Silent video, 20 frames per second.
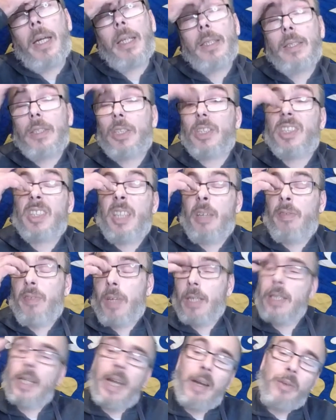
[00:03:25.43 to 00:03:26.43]
just stuff
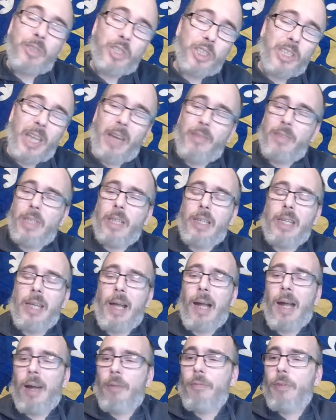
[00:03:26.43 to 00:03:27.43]
like that. Just having a
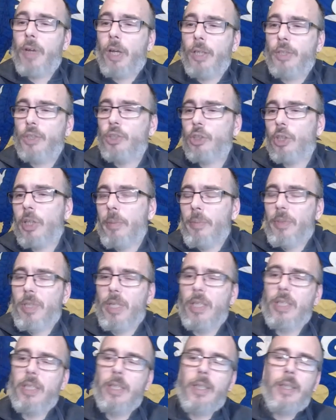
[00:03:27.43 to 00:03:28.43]
laugh,
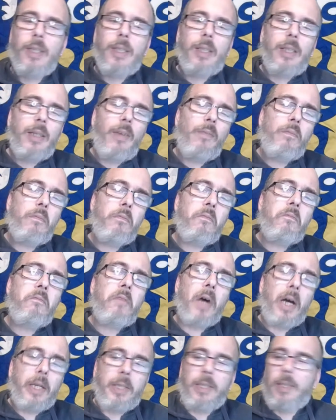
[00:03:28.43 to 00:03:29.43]
unscripted,
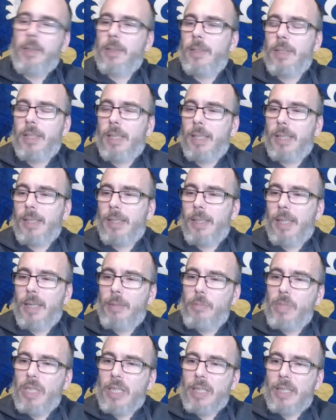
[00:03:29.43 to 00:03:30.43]
fun. And
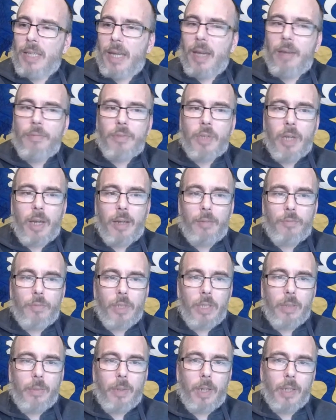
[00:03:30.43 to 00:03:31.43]
me and Kev got on
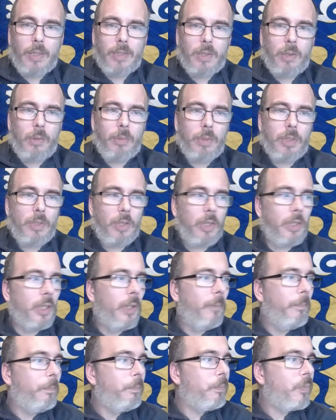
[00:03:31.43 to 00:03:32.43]
really well, so it was good.
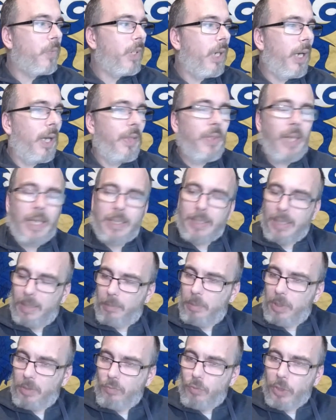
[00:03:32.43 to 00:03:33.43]
That's going to
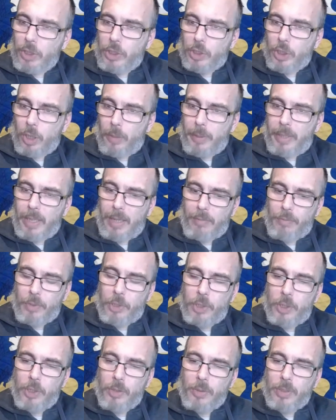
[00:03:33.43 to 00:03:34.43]
be re-showing every
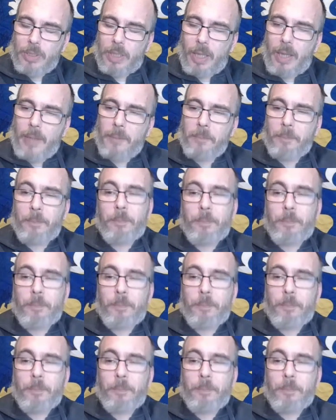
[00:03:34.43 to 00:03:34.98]
Tuesday.